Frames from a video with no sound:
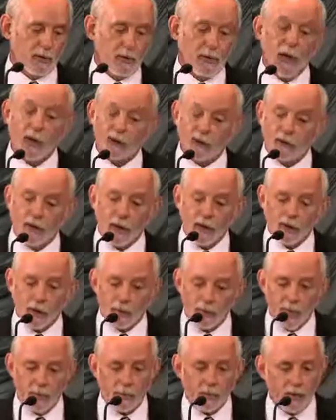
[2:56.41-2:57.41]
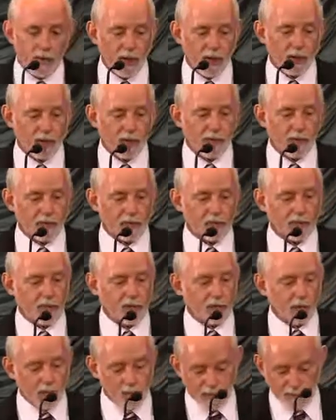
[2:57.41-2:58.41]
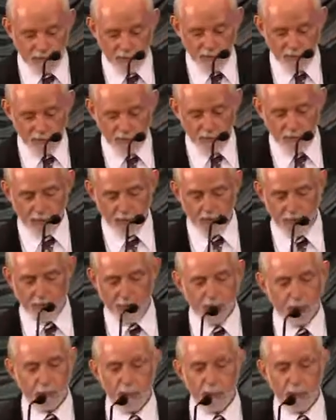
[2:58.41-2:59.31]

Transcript: I'm not saying that people can't succeed with this disorder,